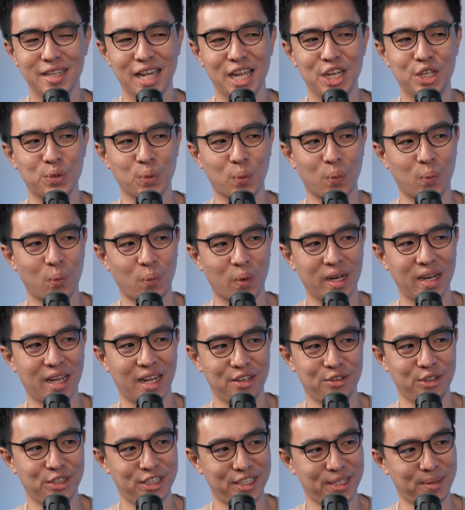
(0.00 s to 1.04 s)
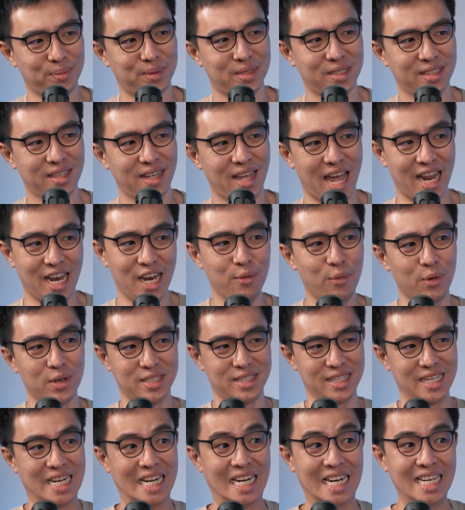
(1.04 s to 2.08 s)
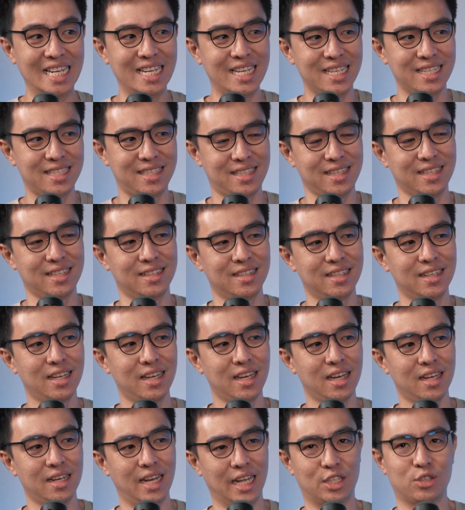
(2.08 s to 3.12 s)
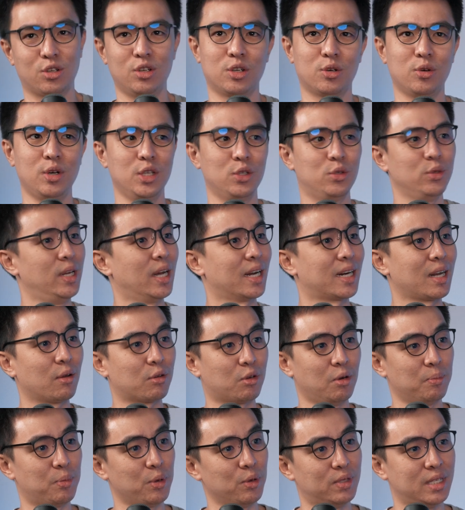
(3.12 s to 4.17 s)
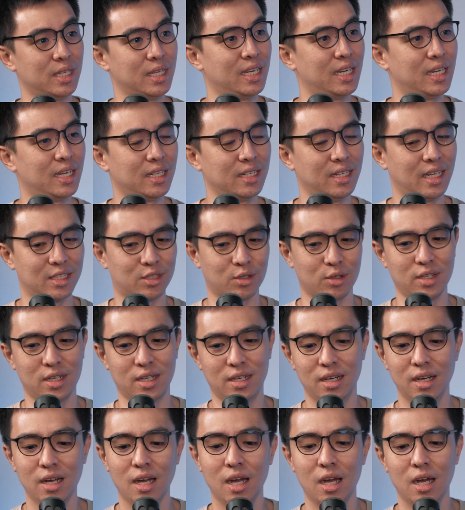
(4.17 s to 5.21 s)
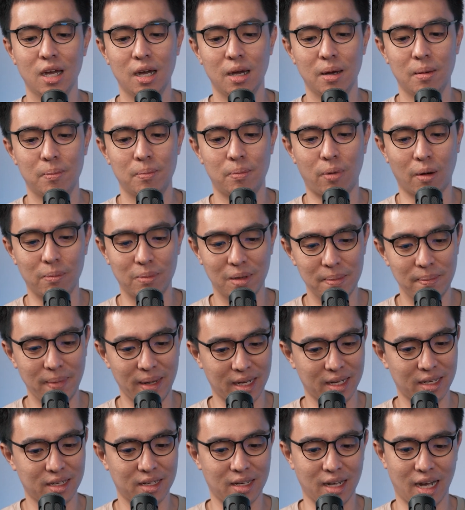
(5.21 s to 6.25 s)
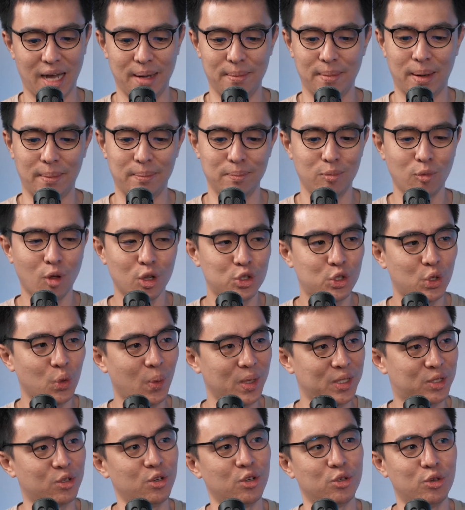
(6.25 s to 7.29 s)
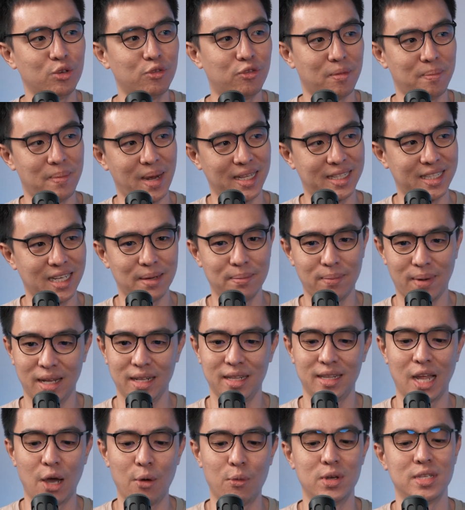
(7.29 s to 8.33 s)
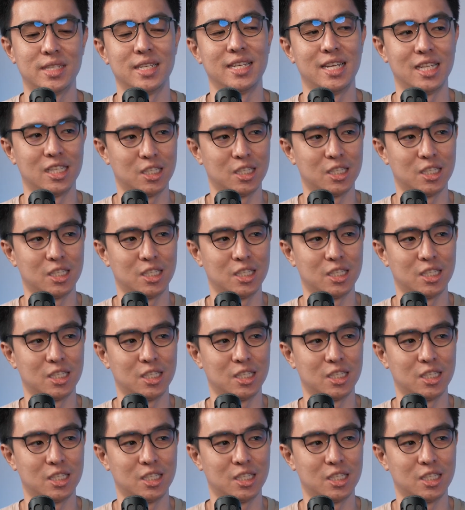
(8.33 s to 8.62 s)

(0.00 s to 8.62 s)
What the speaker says: H100 chips. And that was early this year. That's going to go into their cloud computing. That's going to probably make, I'm not sure what's going to do for Meta, but that was in